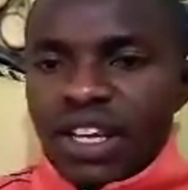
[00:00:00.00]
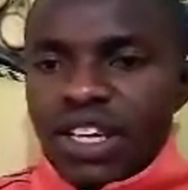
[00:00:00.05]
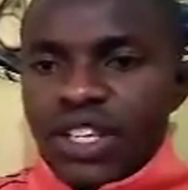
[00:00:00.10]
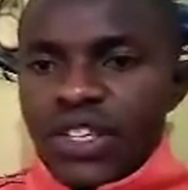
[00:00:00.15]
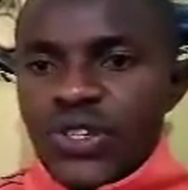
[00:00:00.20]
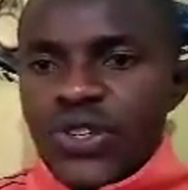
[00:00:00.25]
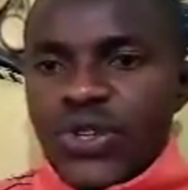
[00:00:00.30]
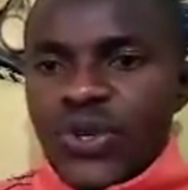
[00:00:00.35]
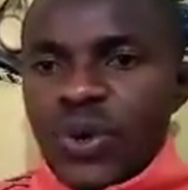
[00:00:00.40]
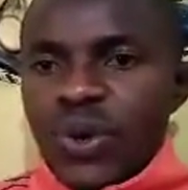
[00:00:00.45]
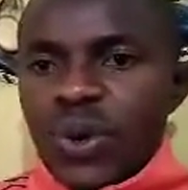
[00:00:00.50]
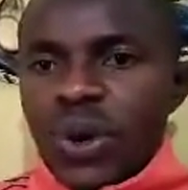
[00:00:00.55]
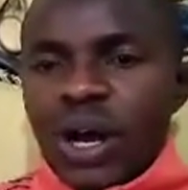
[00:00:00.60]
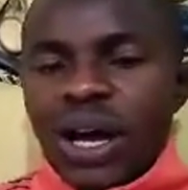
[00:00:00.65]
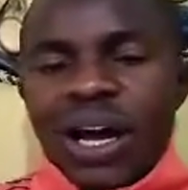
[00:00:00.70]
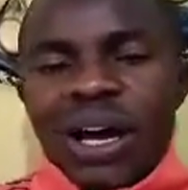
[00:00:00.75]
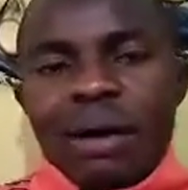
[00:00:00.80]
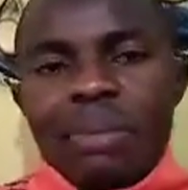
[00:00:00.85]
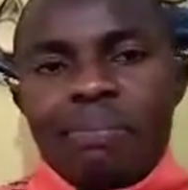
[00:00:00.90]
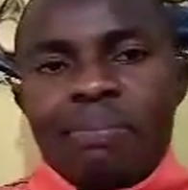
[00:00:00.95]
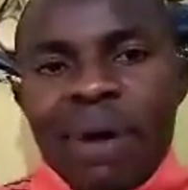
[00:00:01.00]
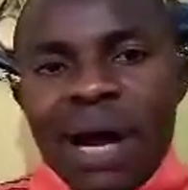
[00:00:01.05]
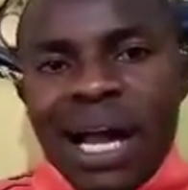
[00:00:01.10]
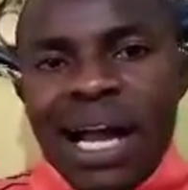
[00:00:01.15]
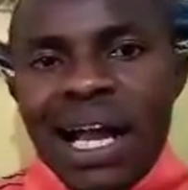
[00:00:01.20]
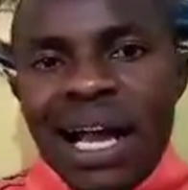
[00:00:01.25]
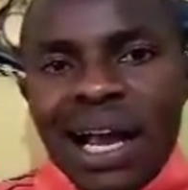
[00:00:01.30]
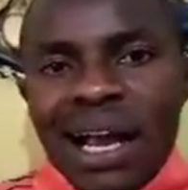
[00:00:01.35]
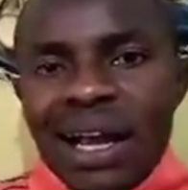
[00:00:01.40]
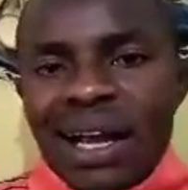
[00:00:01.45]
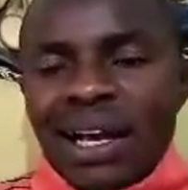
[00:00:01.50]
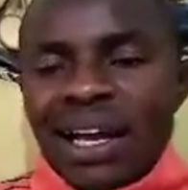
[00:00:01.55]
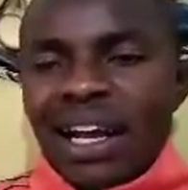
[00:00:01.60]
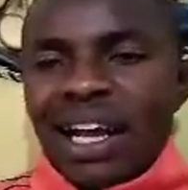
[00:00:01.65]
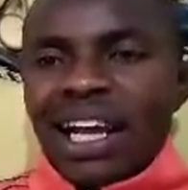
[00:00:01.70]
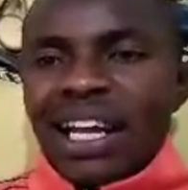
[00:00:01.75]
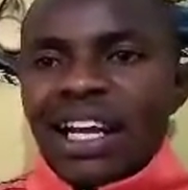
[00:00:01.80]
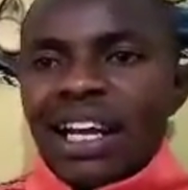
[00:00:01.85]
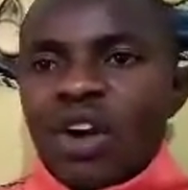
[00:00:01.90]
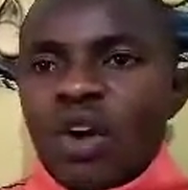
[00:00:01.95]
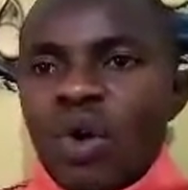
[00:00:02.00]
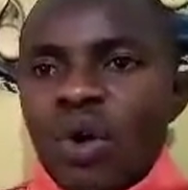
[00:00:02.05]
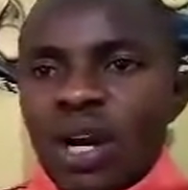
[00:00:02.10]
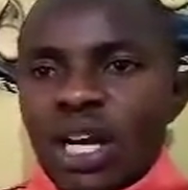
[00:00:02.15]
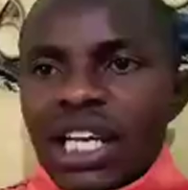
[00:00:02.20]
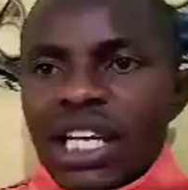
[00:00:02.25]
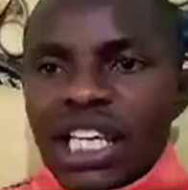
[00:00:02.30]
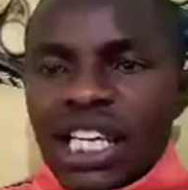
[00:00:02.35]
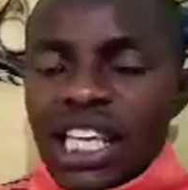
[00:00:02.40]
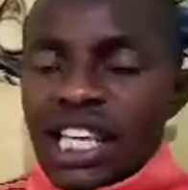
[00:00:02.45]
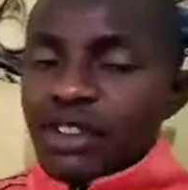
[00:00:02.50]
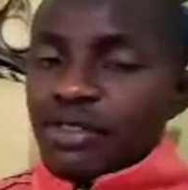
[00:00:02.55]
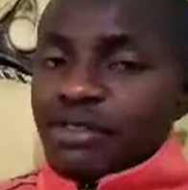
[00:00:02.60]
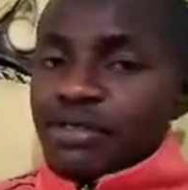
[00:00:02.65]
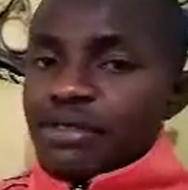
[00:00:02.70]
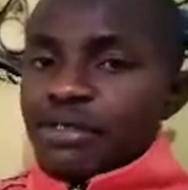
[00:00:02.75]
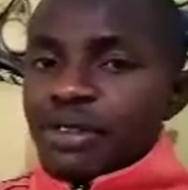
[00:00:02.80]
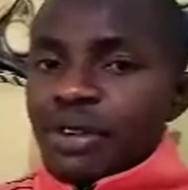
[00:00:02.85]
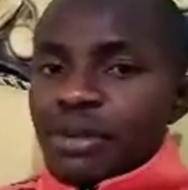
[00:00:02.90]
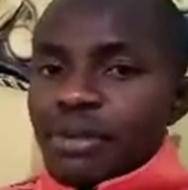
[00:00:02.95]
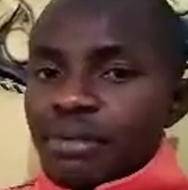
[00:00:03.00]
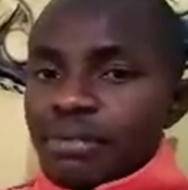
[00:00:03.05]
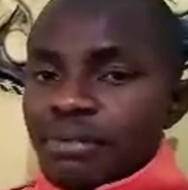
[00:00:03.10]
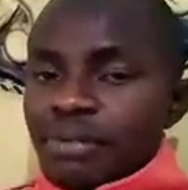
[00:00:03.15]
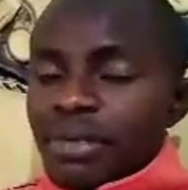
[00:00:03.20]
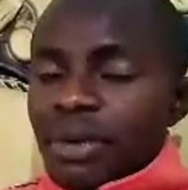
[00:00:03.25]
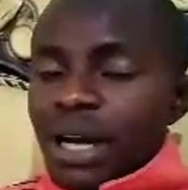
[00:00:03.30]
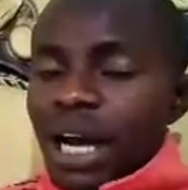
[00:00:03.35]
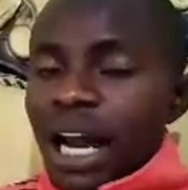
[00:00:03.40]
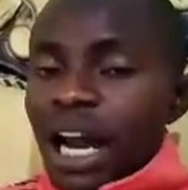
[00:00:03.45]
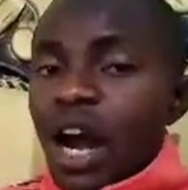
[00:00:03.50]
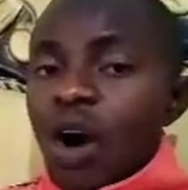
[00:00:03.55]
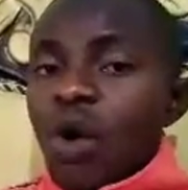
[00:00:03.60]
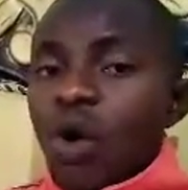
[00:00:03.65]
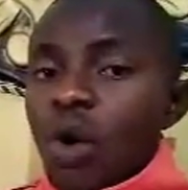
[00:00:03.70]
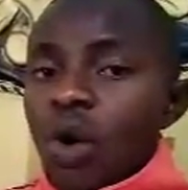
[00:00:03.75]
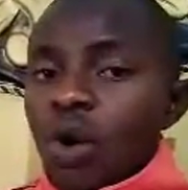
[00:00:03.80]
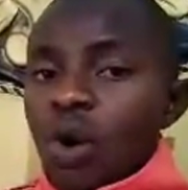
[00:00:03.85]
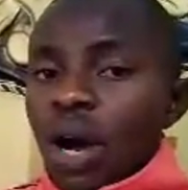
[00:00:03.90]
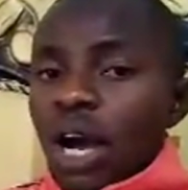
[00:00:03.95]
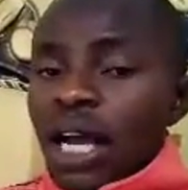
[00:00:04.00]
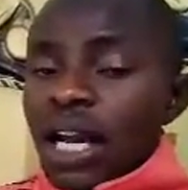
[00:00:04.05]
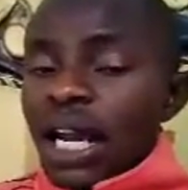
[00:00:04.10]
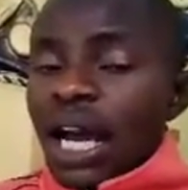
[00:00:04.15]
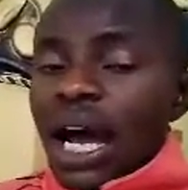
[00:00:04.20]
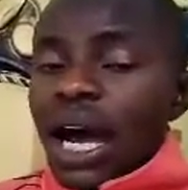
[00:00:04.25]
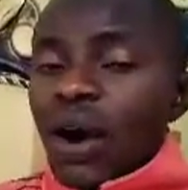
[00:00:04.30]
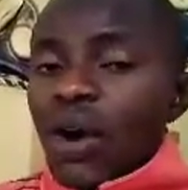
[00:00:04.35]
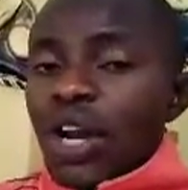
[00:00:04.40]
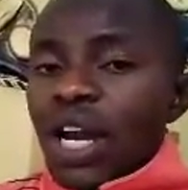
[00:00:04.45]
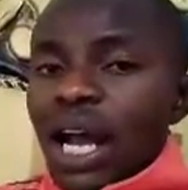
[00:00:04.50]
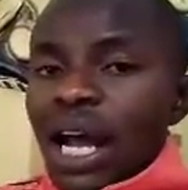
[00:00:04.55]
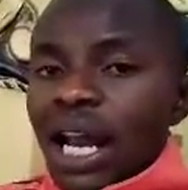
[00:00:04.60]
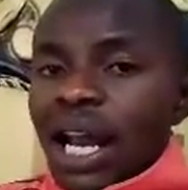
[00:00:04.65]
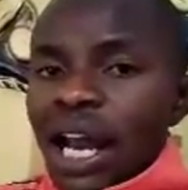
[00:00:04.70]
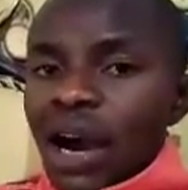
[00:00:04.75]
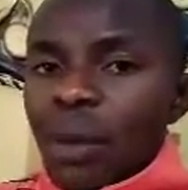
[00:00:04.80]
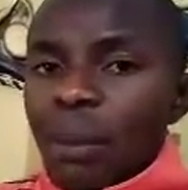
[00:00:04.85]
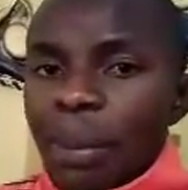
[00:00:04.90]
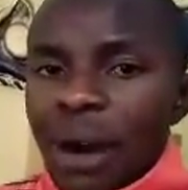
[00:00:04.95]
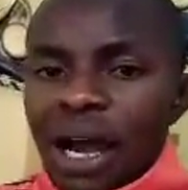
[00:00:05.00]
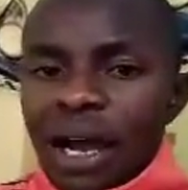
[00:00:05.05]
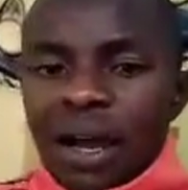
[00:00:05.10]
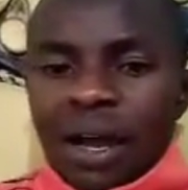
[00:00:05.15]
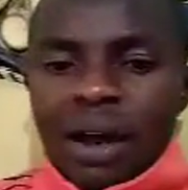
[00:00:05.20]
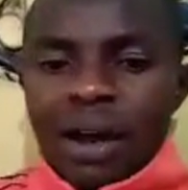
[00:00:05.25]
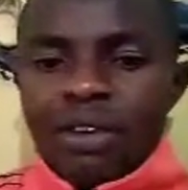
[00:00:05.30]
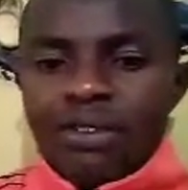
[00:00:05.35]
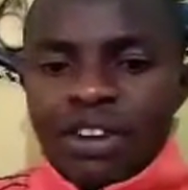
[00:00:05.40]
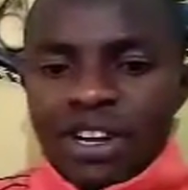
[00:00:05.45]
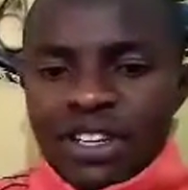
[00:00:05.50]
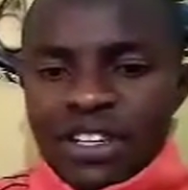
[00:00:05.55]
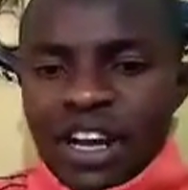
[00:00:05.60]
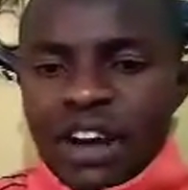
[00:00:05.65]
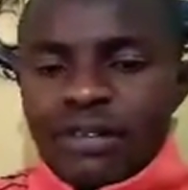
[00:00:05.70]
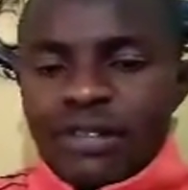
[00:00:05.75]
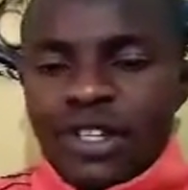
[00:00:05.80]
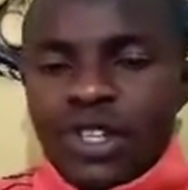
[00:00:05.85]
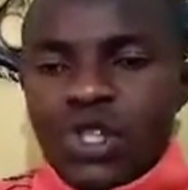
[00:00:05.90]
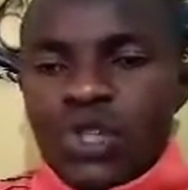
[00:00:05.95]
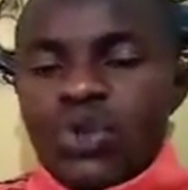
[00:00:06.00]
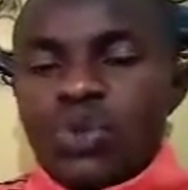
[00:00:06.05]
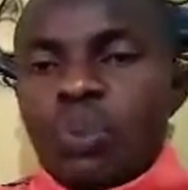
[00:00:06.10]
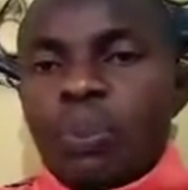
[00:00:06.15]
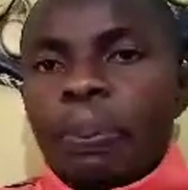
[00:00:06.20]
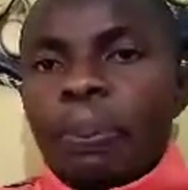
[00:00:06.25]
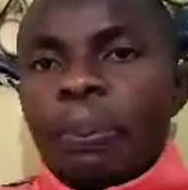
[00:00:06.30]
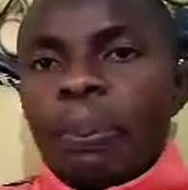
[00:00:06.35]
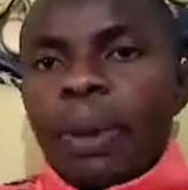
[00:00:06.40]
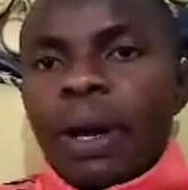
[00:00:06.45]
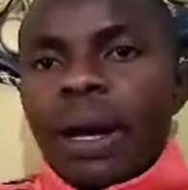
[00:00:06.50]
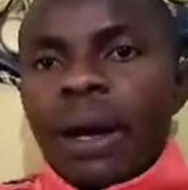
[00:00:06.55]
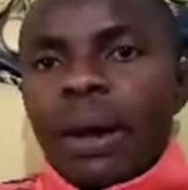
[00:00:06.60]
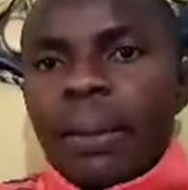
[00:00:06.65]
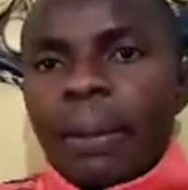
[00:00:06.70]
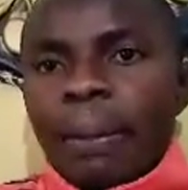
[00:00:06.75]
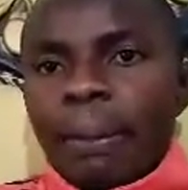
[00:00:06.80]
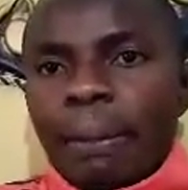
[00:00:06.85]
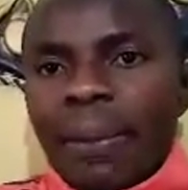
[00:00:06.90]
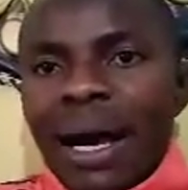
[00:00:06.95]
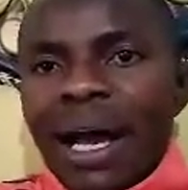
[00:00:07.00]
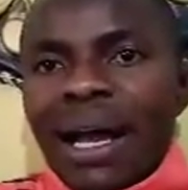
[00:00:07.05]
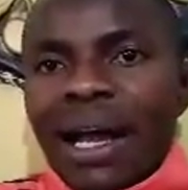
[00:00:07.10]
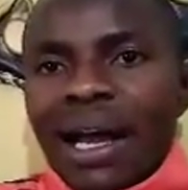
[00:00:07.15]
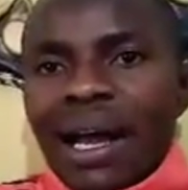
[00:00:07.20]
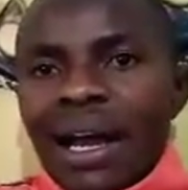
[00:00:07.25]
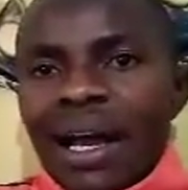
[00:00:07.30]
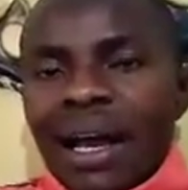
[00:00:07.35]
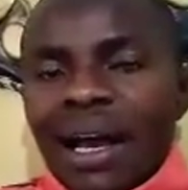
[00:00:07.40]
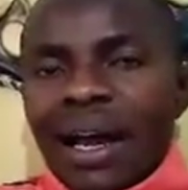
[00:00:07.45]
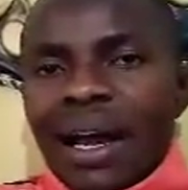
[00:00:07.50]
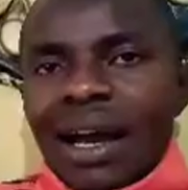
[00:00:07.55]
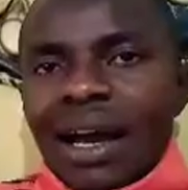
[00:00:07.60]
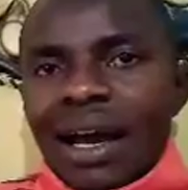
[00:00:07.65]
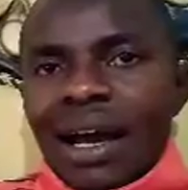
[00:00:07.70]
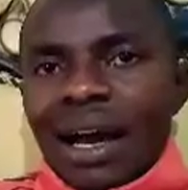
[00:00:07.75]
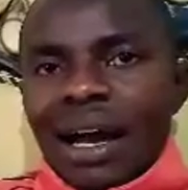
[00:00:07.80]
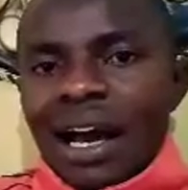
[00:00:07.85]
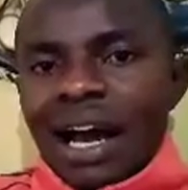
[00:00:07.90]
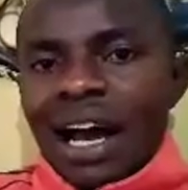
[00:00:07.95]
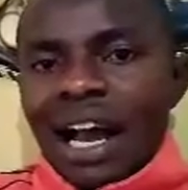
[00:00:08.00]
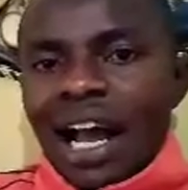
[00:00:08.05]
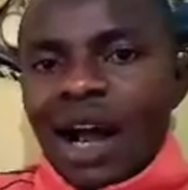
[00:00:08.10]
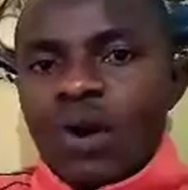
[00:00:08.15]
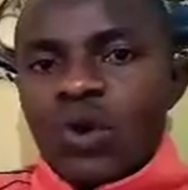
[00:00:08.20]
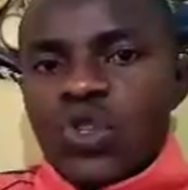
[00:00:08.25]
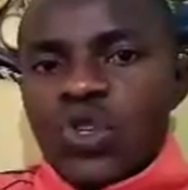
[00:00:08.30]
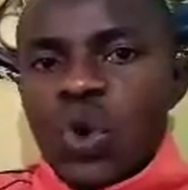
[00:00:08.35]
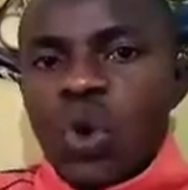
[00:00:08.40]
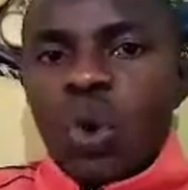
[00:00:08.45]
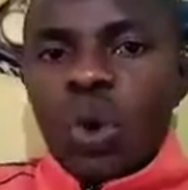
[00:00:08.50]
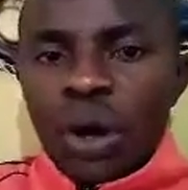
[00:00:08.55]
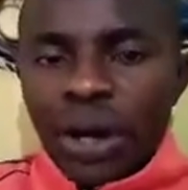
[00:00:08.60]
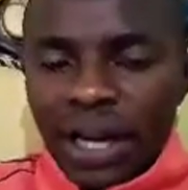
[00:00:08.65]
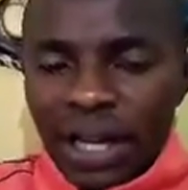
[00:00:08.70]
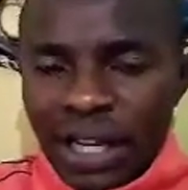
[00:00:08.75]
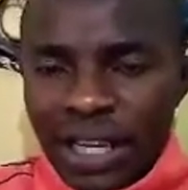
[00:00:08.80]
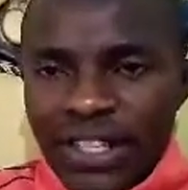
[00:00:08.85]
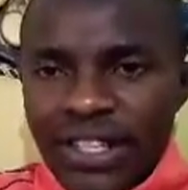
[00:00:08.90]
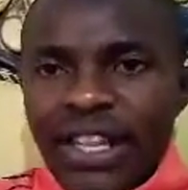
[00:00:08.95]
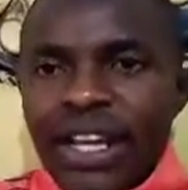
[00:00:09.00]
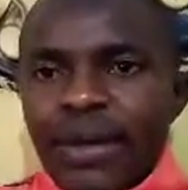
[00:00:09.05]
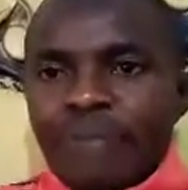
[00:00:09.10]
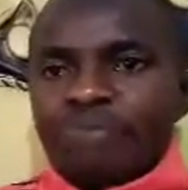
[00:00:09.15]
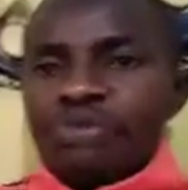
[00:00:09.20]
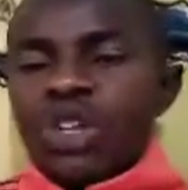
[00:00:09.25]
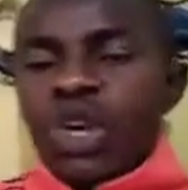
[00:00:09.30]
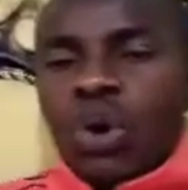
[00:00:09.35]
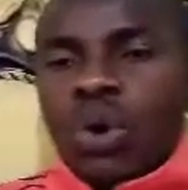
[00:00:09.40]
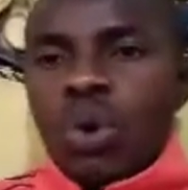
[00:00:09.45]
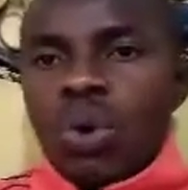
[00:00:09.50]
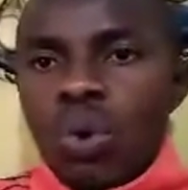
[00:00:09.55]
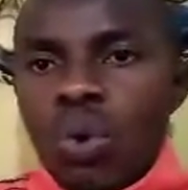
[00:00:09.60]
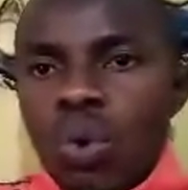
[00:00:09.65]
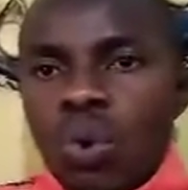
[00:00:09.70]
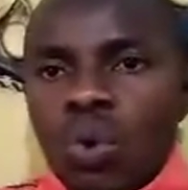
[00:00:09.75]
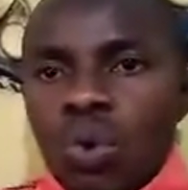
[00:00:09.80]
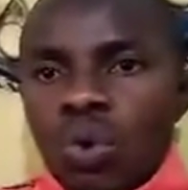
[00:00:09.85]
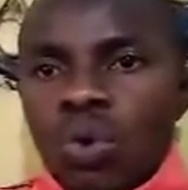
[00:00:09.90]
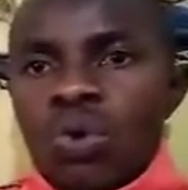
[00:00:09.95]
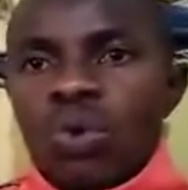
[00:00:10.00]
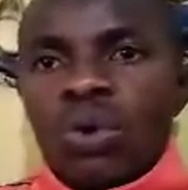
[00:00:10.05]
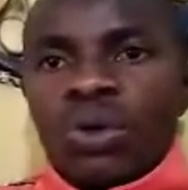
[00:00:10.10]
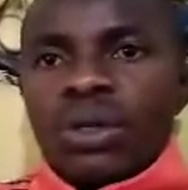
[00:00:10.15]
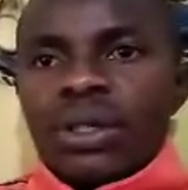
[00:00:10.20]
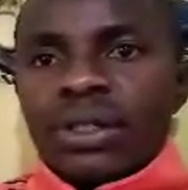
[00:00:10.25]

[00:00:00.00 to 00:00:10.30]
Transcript: So a bank can only can only allow bank overdrafts to bank account holders who